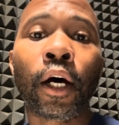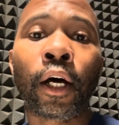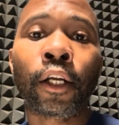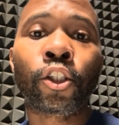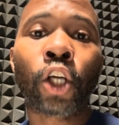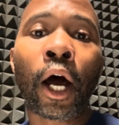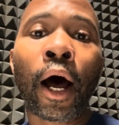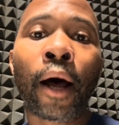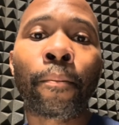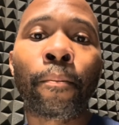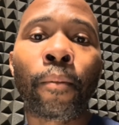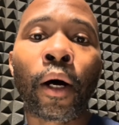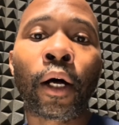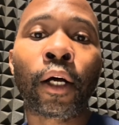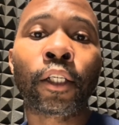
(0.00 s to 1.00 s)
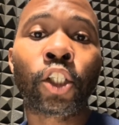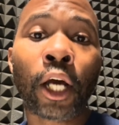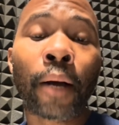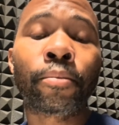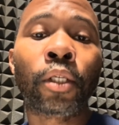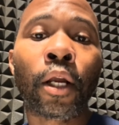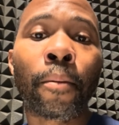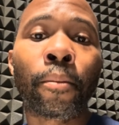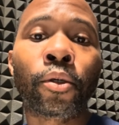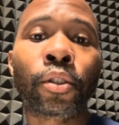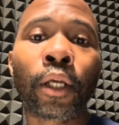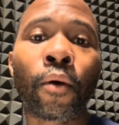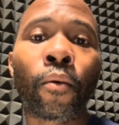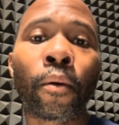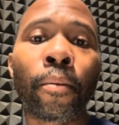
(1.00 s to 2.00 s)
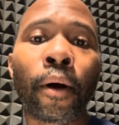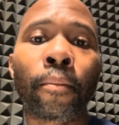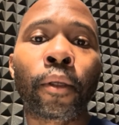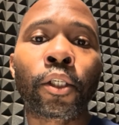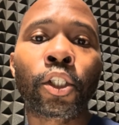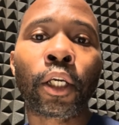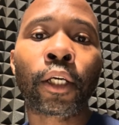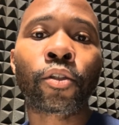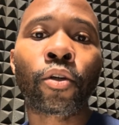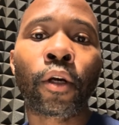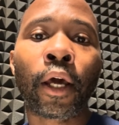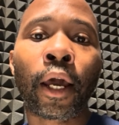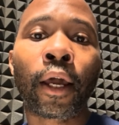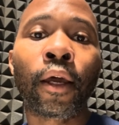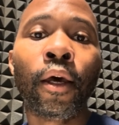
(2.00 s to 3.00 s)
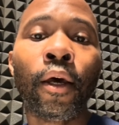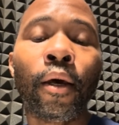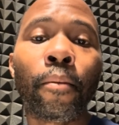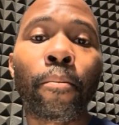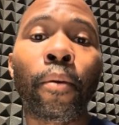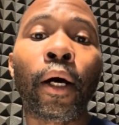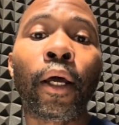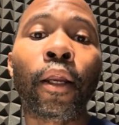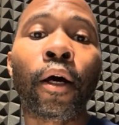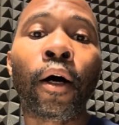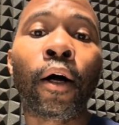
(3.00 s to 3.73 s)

jobs numbers that were published yesterday, but